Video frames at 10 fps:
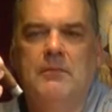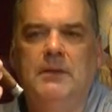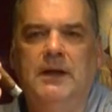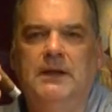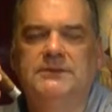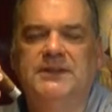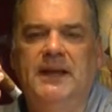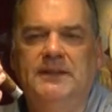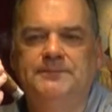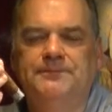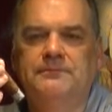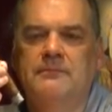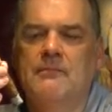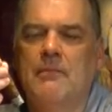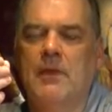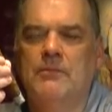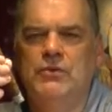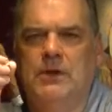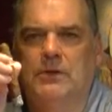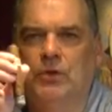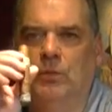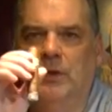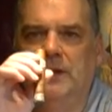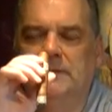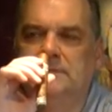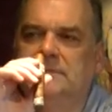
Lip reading: But I'm sure I'll cope with it.